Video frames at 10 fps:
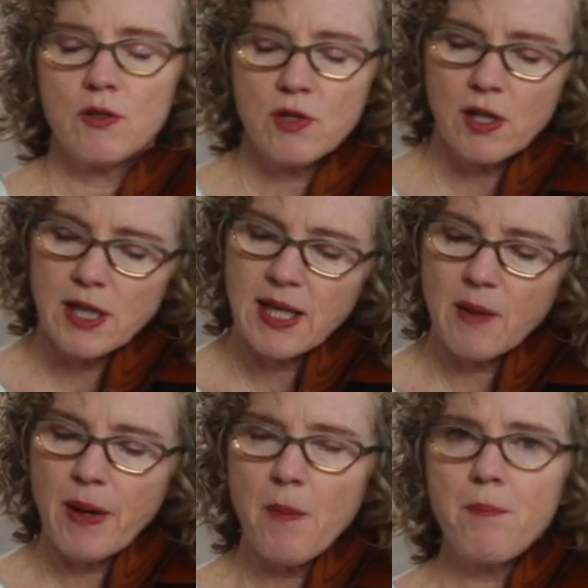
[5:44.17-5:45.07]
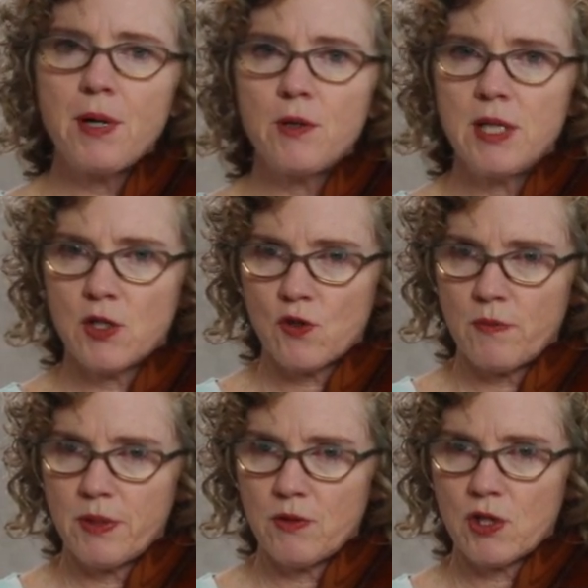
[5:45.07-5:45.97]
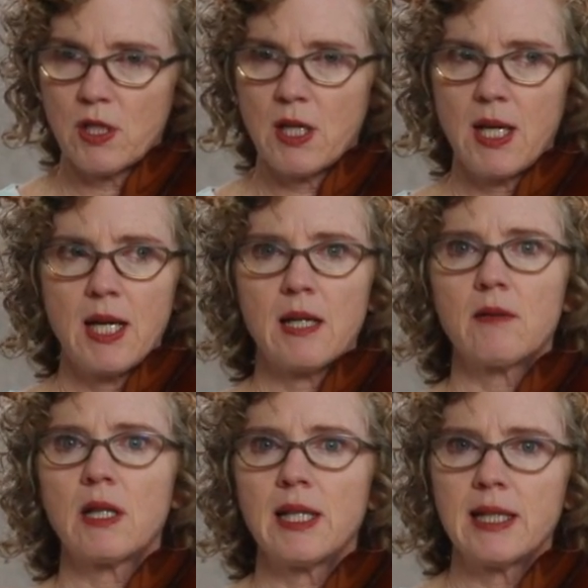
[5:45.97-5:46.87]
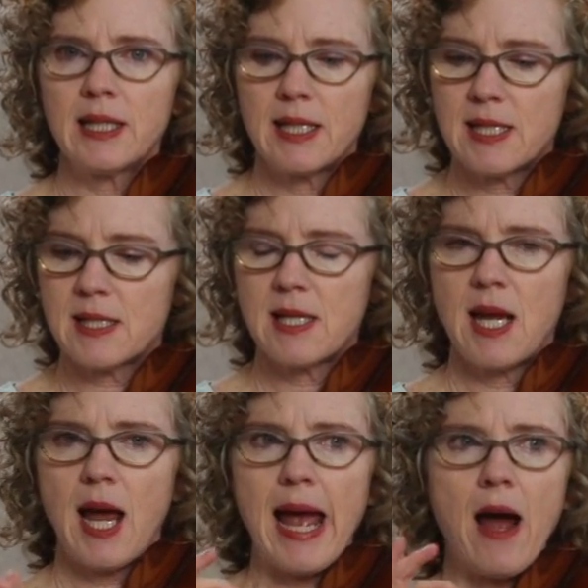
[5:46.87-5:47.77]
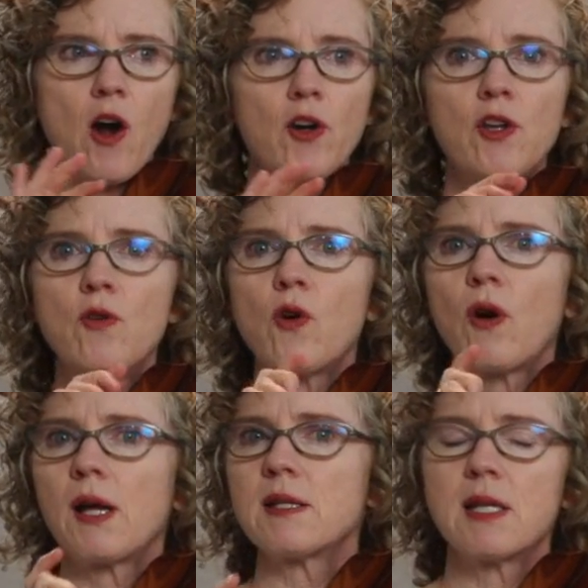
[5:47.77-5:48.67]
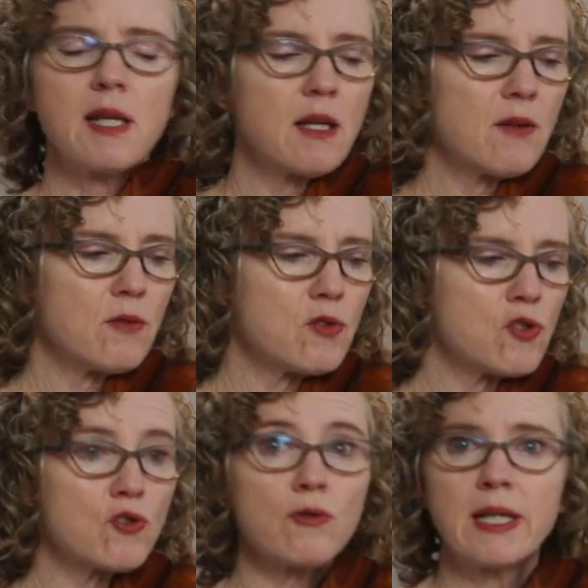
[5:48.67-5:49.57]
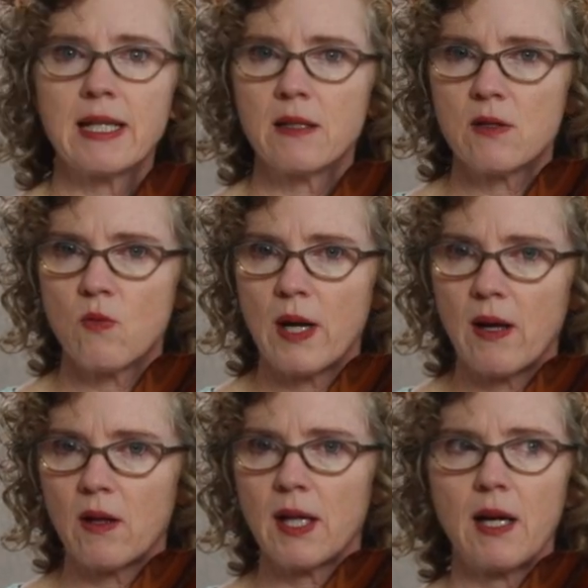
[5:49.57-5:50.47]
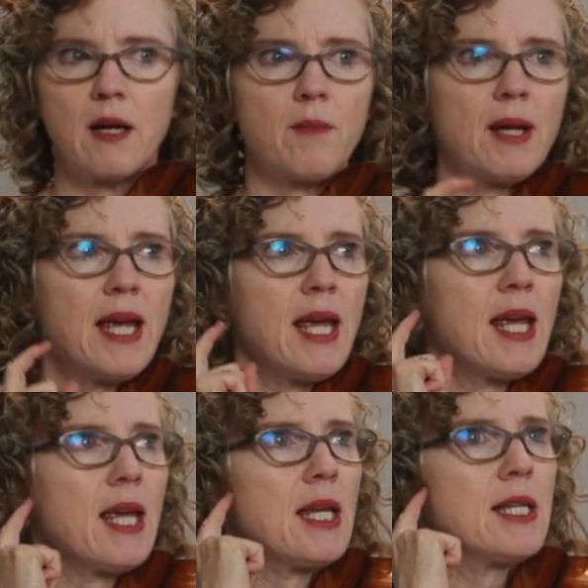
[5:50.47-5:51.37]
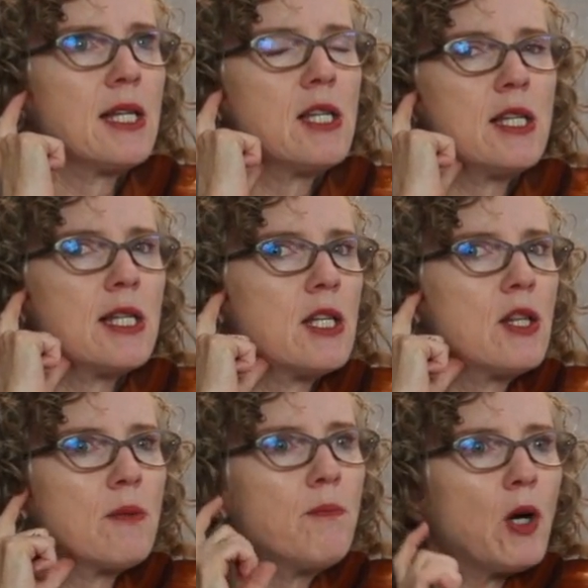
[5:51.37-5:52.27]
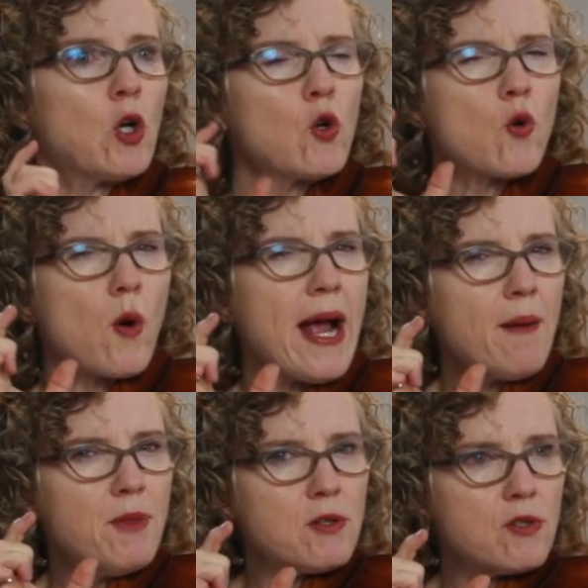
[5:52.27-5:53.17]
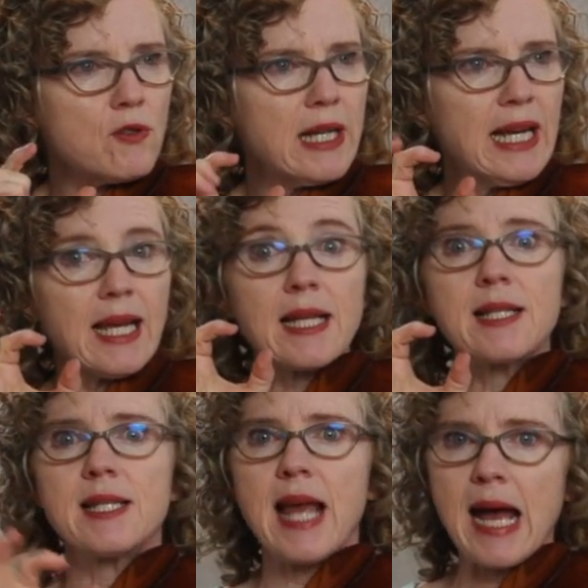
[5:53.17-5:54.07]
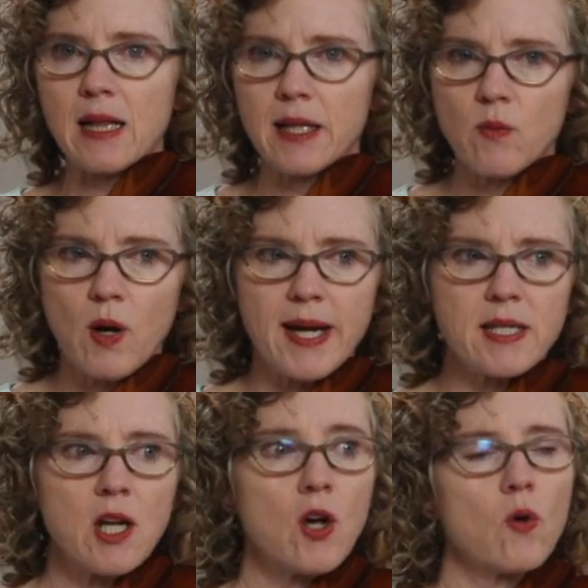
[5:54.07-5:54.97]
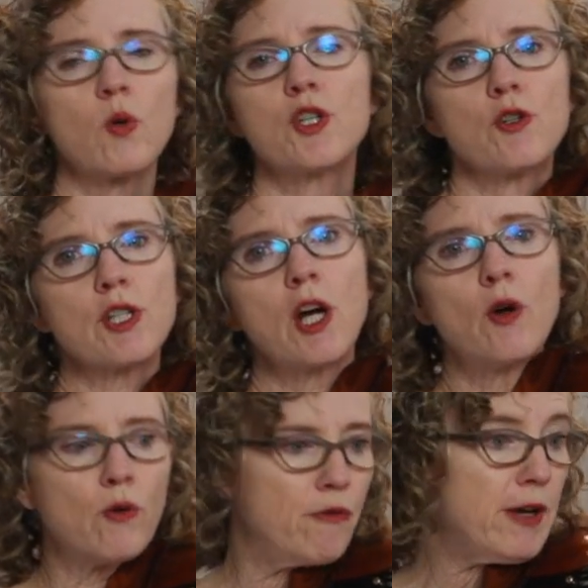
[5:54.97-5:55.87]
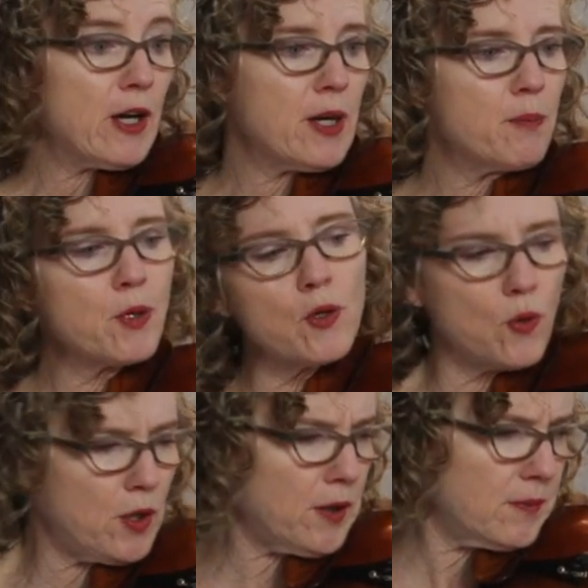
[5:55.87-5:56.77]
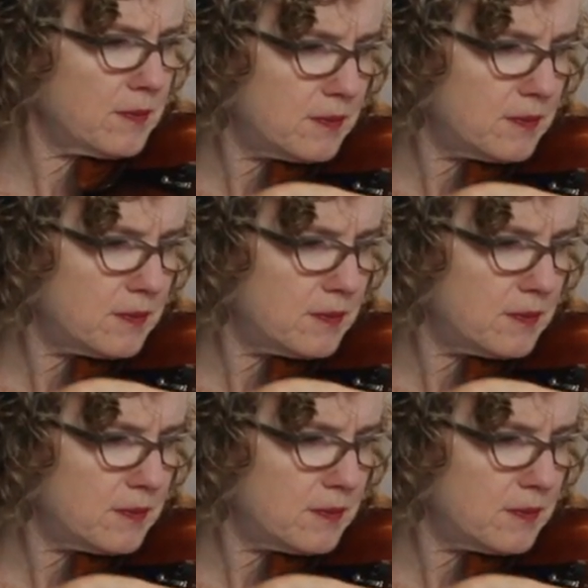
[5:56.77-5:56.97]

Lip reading: You start to think about bow distribution, cleanliness. Are you crossing strings well? Did the bow grab the string exactly right? Was your tone very pure?